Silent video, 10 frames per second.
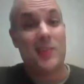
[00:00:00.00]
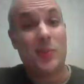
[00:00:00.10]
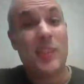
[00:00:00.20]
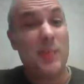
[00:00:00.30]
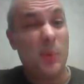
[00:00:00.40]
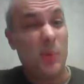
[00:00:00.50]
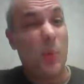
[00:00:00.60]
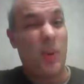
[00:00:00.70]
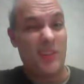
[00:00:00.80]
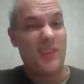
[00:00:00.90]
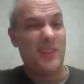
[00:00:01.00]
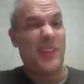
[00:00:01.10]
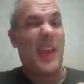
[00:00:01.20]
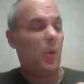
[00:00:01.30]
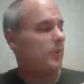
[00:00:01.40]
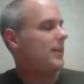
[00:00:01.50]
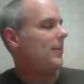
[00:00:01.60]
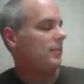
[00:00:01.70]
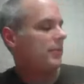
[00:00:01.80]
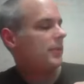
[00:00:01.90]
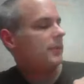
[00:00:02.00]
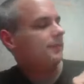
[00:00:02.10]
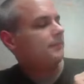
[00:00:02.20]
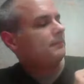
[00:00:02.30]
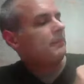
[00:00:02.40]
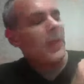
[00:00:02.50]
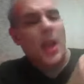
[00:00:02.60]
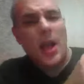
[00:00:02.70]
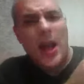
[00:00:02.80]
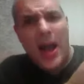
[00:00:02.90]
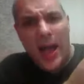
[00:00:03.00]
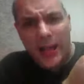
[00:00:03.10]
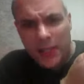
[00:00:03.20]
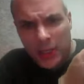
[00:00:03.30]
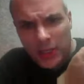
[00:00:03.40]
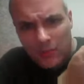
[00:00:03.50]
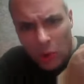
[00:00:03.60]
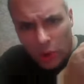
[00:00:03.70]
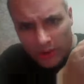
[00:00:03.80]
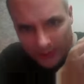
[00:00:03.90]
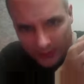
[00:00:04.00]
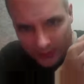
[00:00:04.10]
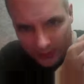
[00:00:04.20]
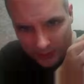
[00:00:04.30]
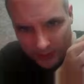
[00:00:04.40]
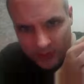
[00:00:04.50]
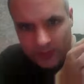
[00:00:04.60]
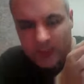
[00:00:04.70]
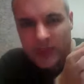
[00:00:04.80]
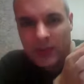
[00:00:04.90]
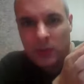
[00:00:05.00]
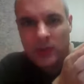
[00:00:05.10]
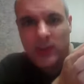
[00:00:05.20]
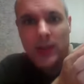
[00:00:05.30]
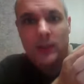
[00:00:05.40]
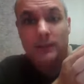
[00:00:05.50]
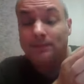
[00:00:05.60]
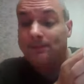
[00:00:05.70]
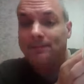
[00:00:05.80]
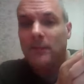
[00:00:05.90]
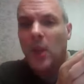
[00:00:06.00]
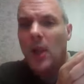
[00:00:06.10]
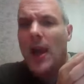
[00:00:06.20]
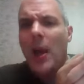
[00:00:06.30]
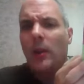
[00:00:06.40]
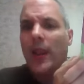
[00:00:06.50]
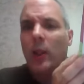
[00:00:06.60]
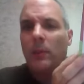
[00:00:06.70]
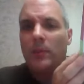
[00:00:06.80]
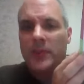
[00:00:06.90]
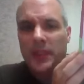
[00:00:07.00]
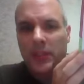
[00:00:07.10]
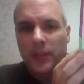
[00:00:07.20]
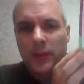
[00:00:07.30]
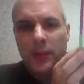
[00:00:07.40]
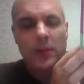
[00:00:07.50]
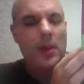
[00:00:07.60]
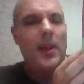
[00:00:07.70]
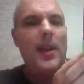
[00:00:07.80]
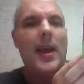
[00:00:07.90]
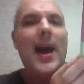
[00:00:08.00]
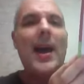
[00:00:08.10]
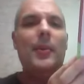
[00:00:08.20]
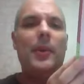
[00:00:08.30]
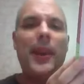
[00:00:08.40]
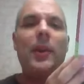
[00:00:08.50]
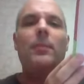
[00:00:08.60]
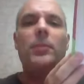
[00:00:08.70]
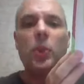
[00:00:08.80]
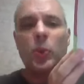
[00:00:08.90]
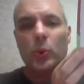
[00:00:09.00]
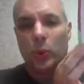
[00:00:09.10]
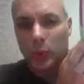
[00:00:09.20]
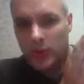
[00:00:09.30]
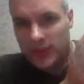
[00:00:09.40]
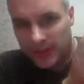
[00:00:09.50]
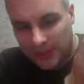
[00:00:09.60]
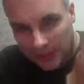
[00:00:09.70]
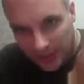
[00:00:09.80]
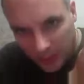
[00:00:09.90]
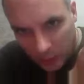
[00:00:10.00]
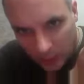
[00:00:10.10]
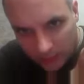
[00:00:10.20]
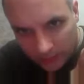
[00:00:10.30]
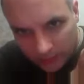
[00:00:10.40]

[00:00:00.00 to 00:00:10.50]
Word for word: So T-Bone wants loud sound. I need more leaves, T-Bone said. I will help, said Clifford. I will help too, said Cleo.